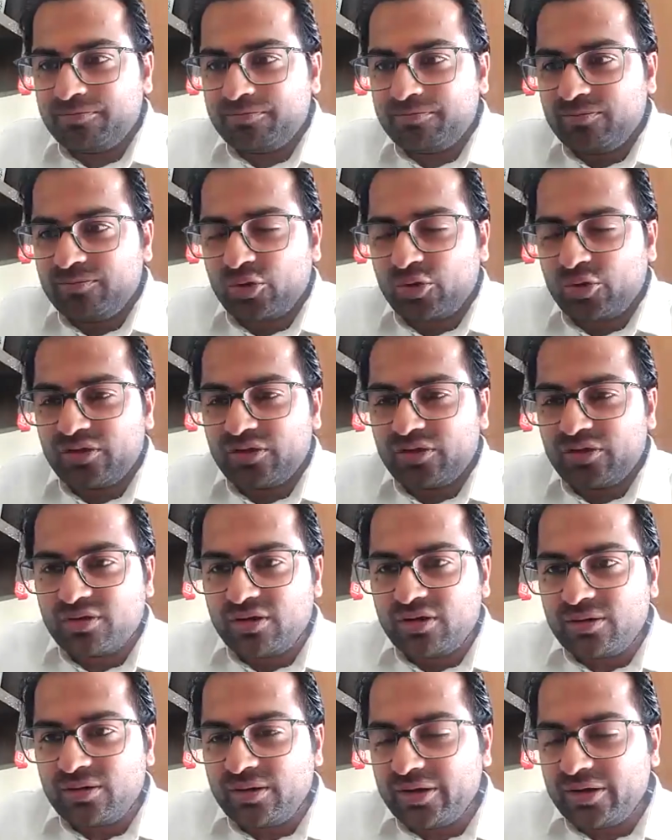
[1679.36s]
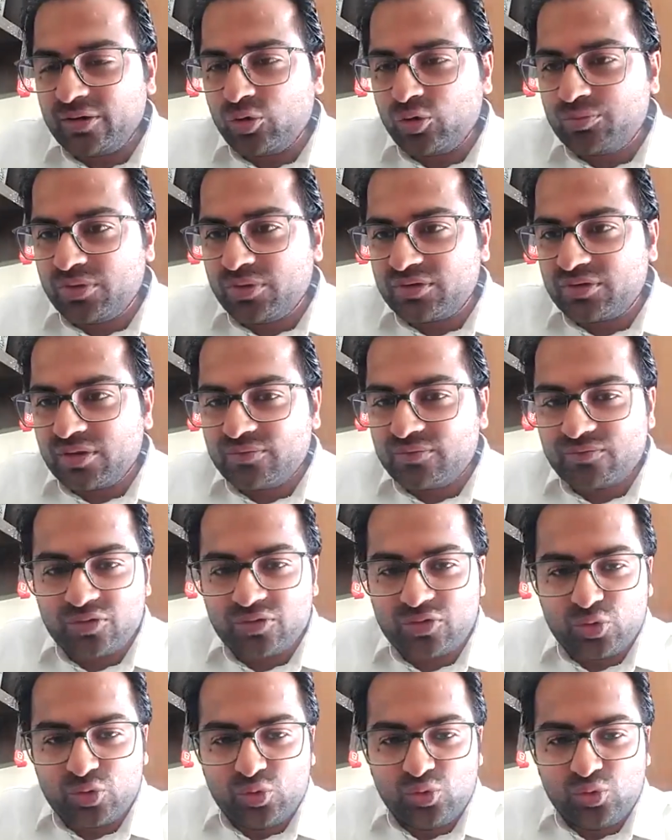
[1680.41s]
Yogesh, I hope
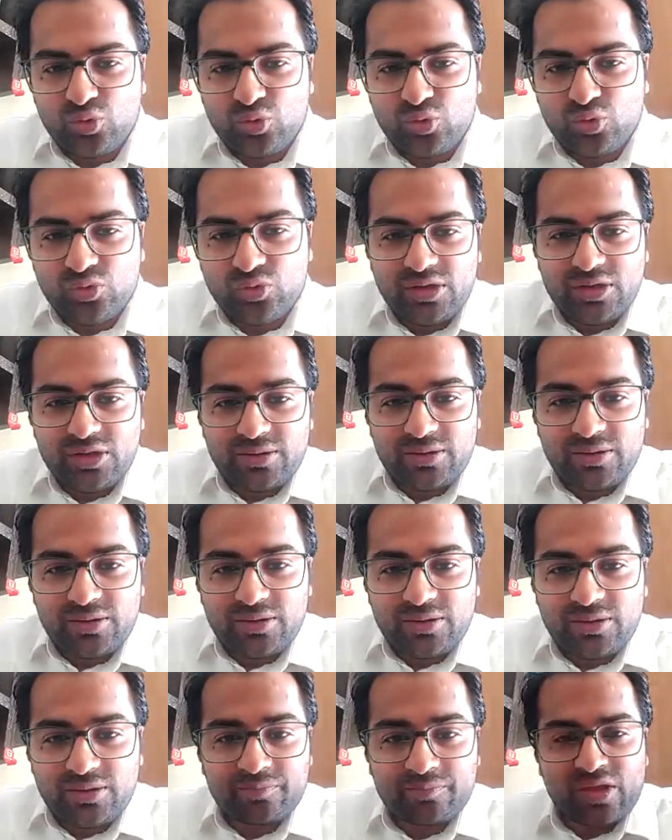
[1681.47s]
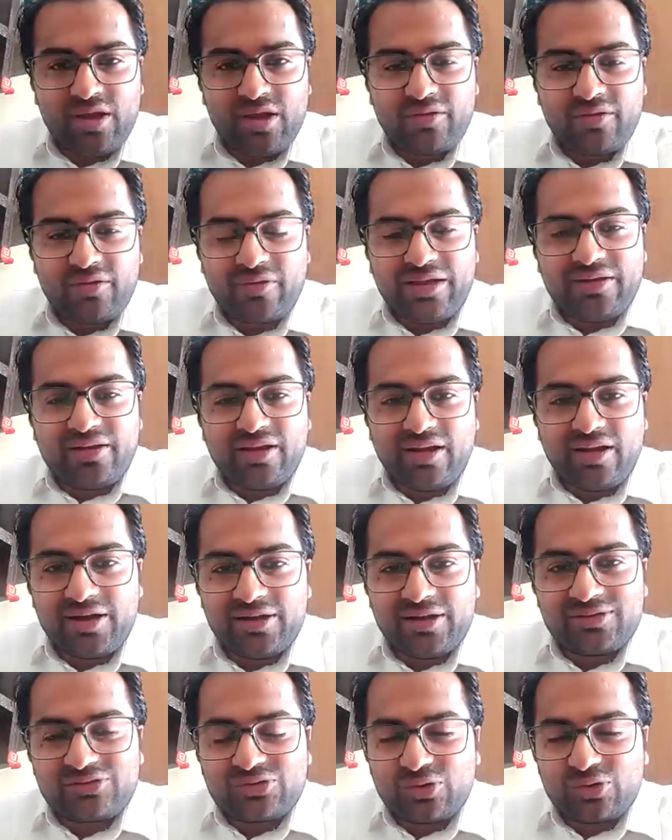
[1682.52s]
the same for you.
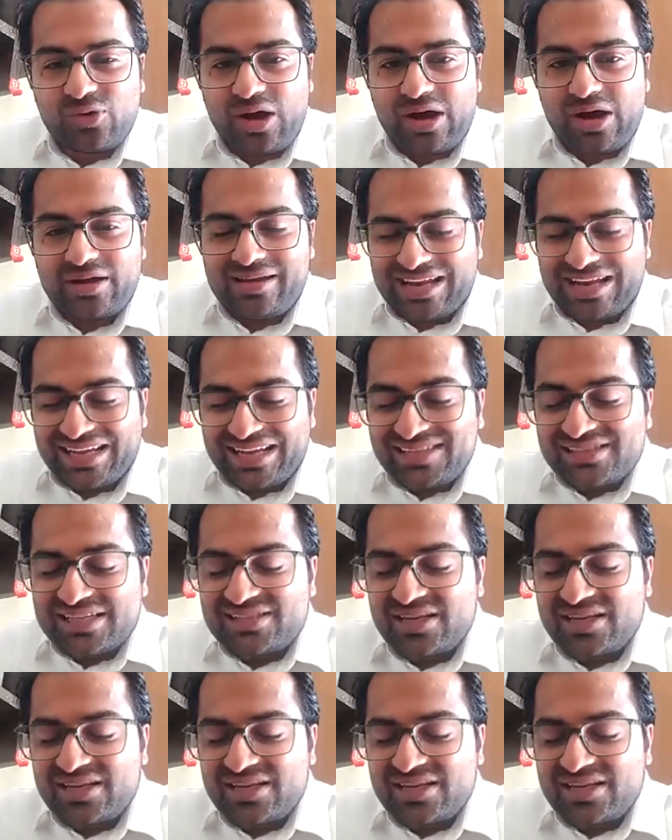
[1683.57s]
Right. So